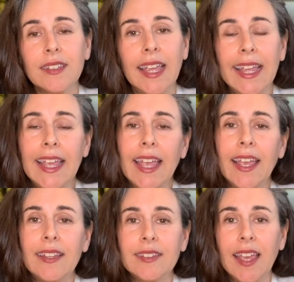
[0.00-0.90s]

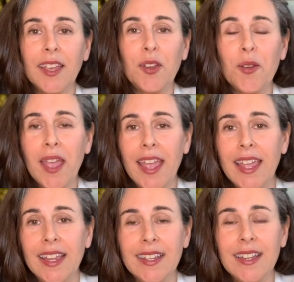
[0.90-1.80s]
aka Skein
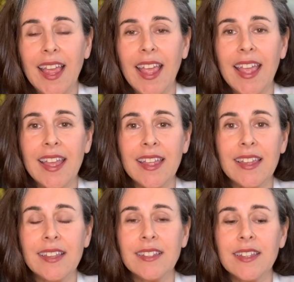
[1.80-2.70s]
Cocaine,
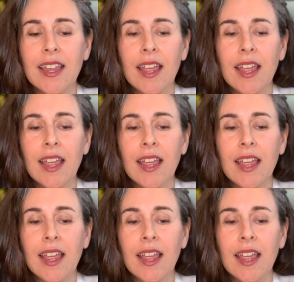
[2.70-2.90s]
and